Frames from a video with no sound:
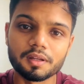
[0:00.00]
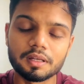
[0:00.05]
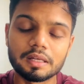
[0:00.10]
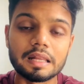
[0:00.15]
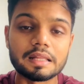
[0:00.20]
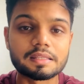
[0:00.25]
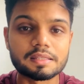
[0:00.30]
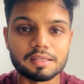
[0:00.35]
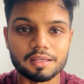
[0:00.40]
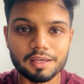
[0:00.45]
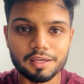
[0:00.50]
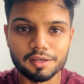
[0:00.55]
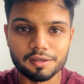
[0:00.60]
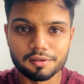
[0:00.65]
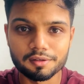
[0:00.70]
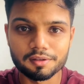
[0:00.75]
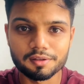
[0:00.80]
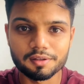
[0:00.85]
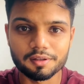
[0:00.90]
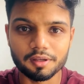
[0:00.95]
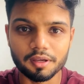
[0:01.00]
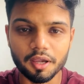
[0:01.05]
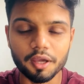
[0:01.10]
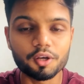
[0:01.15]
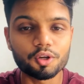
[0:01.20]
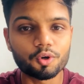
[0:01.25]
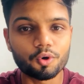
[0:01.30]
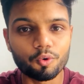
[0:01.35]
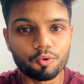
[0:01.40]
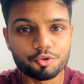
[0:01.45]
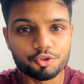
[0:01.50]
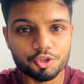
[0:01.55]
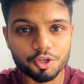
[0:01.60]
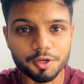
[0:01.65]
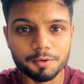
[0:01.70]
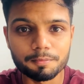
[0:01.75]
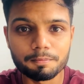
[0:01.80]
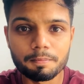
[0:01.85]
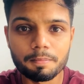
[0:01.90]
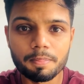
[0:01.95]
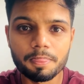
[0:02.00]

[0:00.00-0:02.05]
Let's say in coaching,